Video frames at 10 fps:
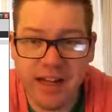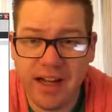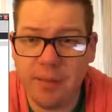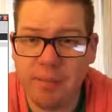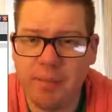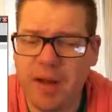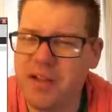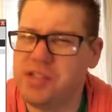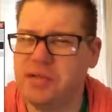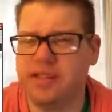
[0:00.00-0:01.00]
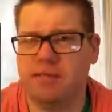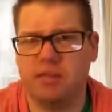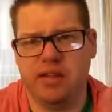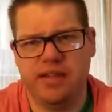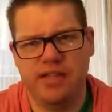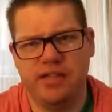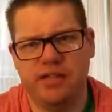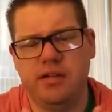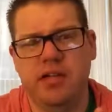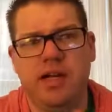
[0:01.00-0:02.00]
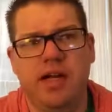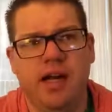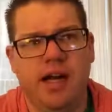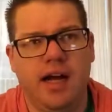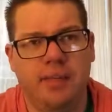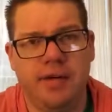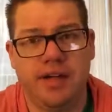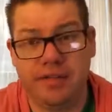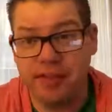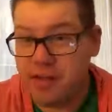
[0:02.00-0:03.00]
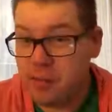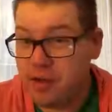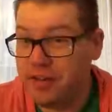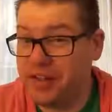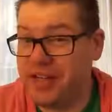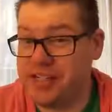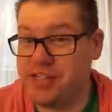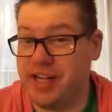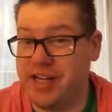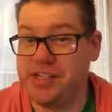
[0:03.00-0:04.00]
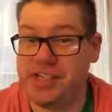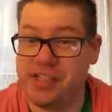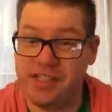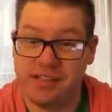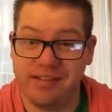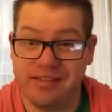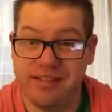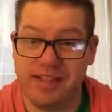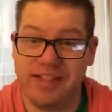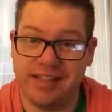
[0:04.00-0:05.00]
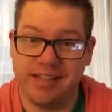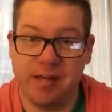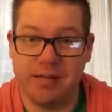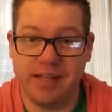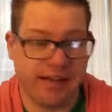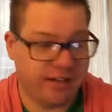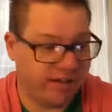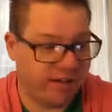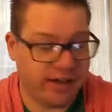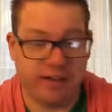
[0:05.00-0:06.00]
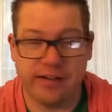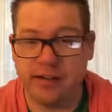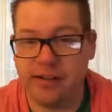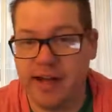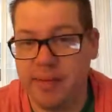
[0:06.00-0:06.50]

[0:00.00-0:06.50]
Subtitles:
Also with these two, you're definitely going to want to learn Exchange. I should have touched on that with Active Directory and all